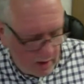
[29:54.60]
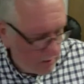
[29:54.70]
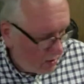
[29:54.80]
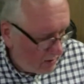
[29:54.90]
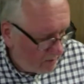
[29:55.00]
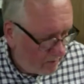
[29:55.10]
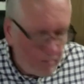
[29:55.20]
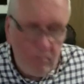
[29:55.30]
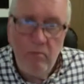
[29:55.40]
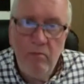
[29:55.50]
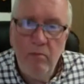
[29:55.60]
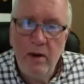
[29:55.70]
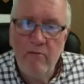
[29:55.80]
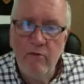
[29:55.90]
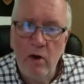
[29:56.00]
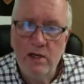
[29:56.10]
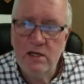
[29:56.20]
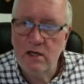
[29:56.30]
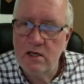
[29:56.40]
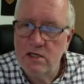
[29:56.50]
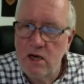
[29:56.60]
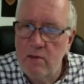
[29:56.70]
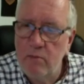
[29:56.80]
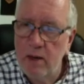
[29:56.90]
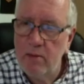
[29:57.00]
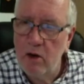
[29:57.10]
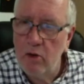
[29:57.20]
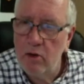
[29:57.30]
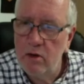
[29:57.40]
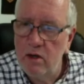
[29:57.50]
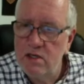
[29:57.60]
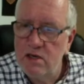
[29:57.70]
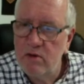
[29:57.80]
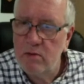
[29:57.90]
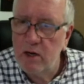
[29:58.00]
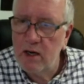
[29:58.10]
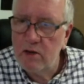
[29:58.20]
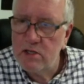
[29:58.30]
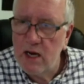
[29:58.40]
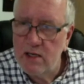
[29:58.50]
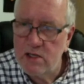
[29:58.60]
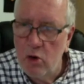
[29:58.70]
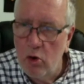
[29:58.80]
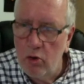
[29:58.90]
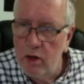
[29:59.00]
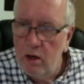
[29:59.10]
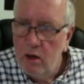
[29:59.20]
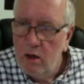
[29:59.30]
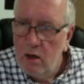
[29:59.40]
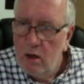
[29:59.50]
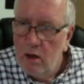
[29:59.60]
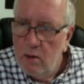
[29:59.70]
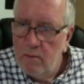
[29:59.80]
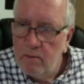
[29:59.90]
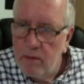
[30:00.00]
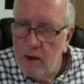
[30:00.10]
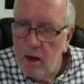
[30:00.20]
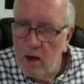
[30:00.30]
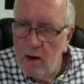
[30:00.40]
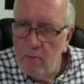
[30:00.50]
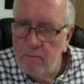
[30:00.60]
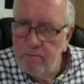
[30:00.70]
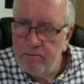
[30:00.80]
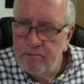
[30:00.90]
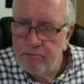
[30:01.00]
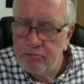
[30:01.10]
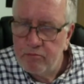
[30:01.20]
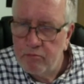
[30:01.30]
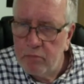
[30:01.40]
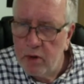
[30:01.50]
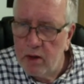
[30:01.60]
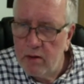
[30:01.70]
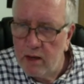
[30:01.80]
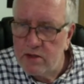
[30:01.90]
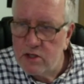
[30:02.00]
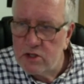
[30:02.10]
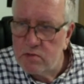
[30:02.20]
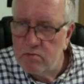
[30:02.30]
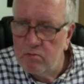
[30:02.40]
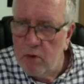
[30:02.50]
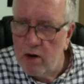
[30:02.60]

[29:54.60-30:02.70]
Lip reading: want to be inviting the same people on as everybody else has on, but that's just my